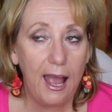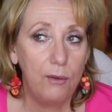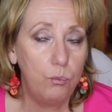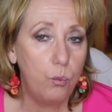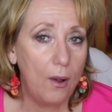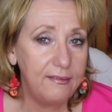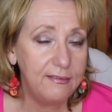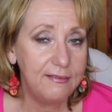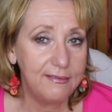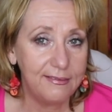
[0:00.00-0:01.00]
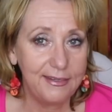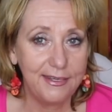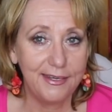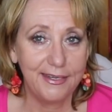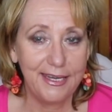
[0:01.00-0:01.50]
I wasn't
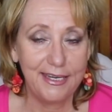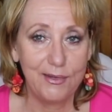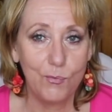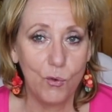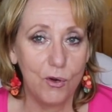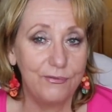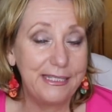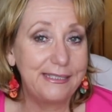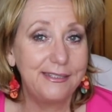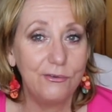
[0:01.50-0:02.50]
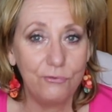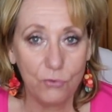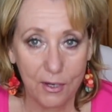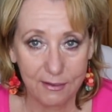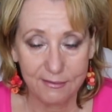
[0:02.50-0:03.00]
seeing any more of a
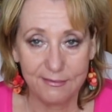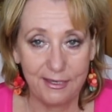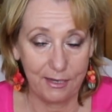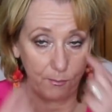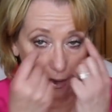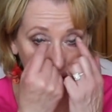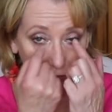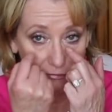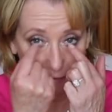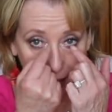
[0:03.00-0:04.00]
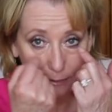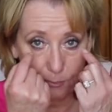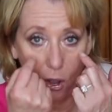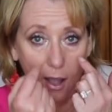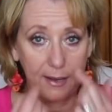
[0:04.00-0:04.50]
difference in my
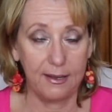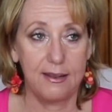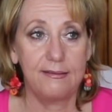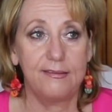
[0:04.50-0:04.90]
fat pocket.